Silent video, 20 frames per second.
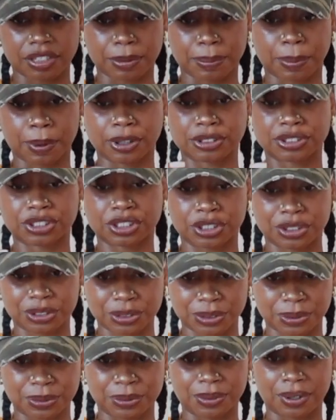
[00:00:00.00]
the person
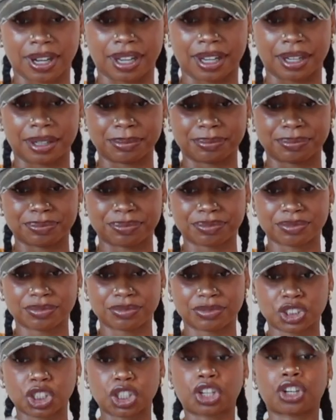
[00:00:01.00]
who
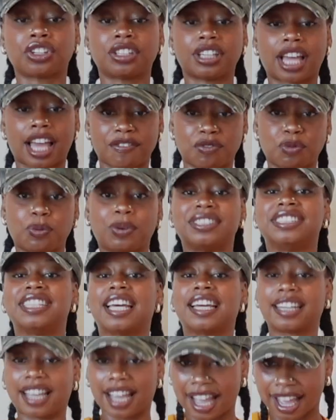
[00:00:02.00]
took her life was
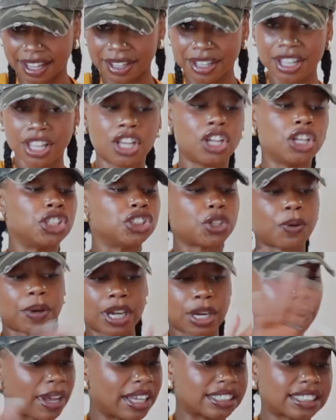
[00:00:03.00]
that guy. So
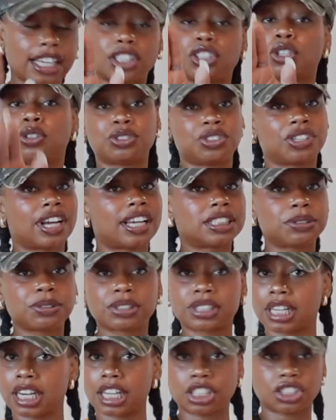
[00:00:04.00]
anyways, I told you guys it
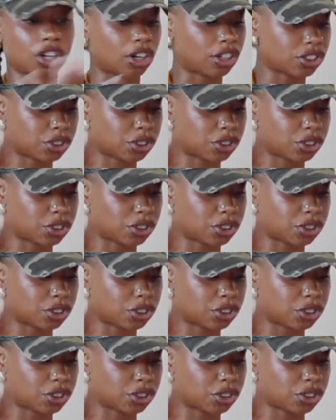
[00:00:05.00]
was going to get dark,